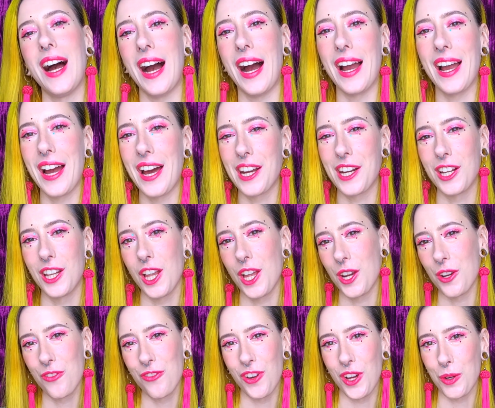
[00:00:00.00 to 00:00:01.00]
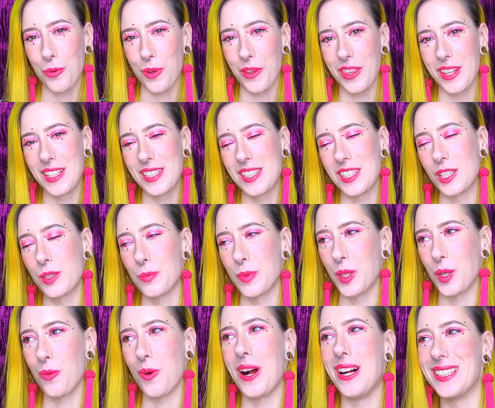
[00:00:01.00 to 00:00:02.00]
I had a lot of fun with this. It's
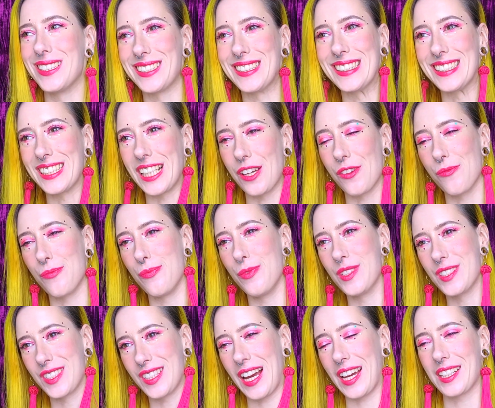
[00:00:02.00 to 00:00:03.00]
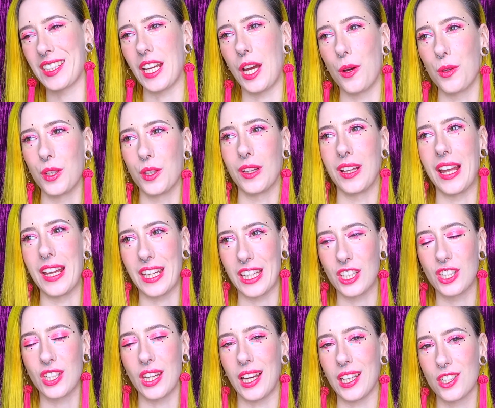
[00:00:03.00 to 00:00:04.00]
been a while since I've sat down and like
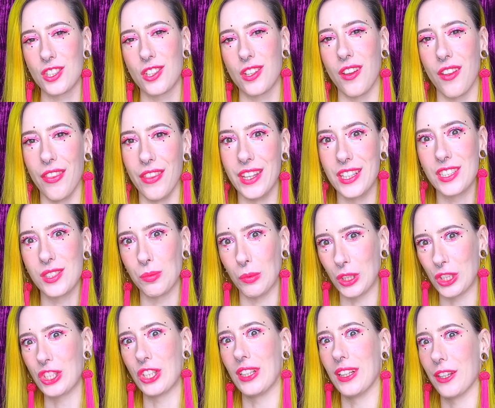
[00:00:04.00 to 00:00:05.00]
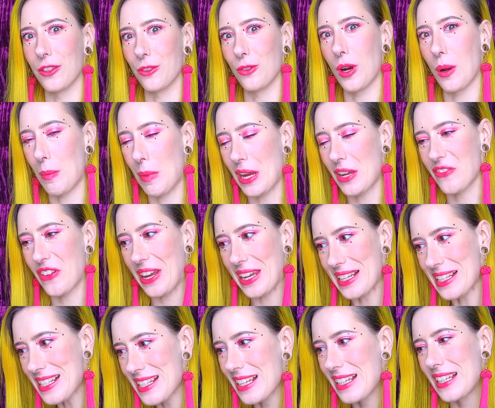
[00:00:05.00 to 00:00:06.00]
attached this much glitter on my
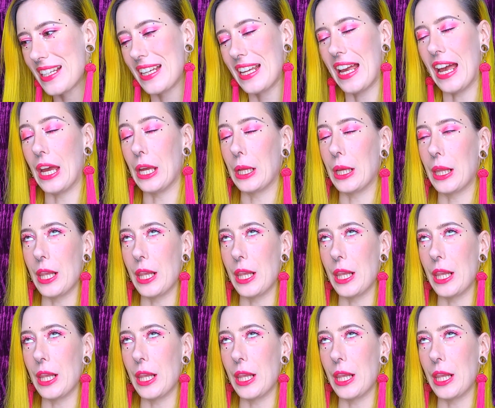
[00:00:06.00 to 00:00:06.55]
face, and